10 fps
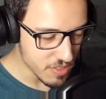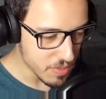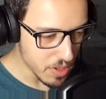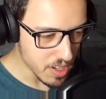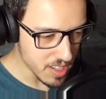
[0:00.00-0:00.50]

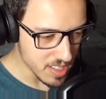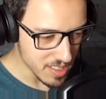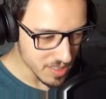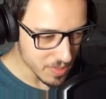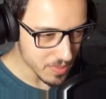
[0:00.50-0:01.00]
Flora!
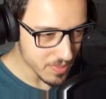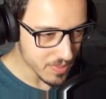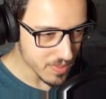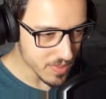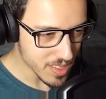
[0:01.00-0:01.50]

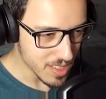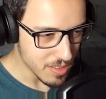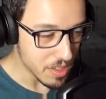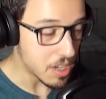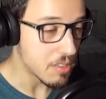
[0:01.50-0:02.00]

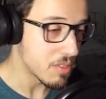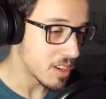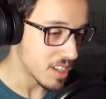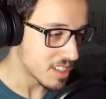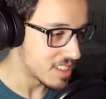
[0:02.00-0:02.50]
Oh,
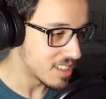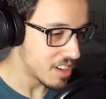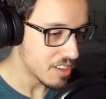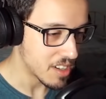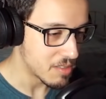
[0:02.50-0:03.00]
fuck.
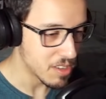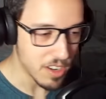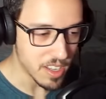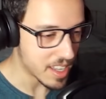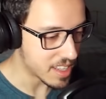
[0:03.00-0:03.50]
Okay, we're
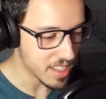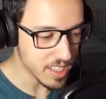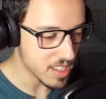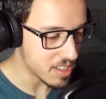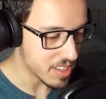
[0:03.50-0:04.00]
gonna get
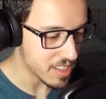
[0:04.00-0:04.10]
kicked out, I